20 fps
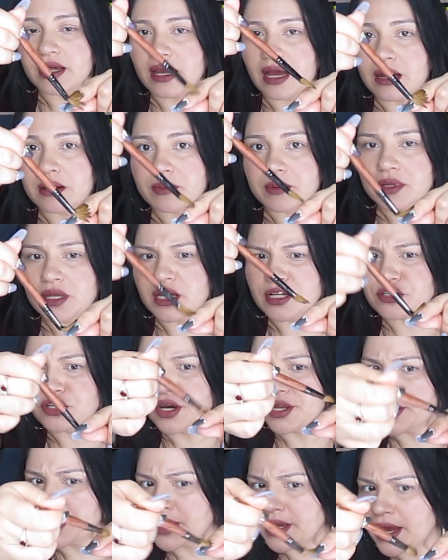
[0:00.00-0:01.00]
I'd be like
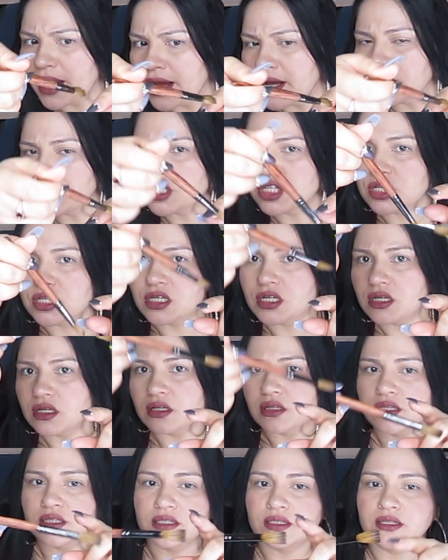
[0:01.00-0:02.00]
trying to catch
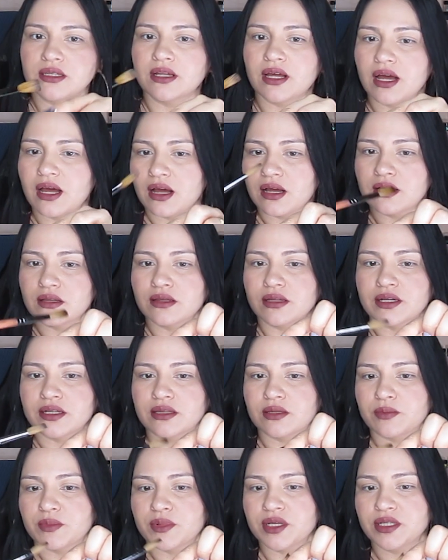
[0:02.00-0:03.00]
it, this and that,
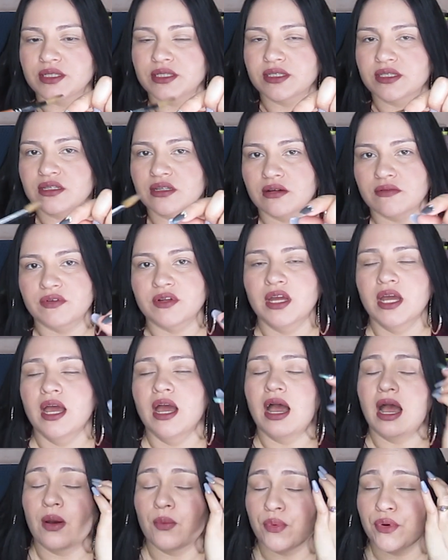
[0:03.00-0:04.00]
like the beads and stuff.
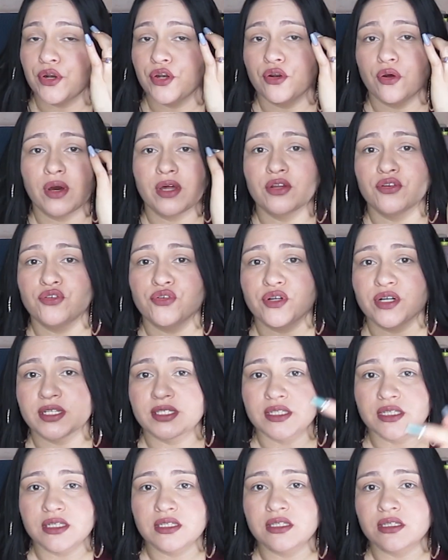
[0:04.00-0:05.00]
I wouldn't know how to do
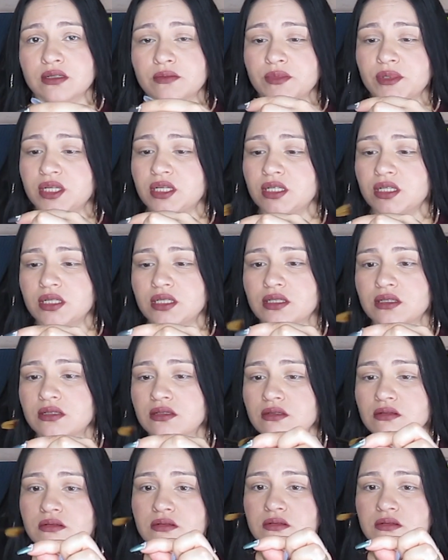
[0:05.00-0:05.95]
consistent beads,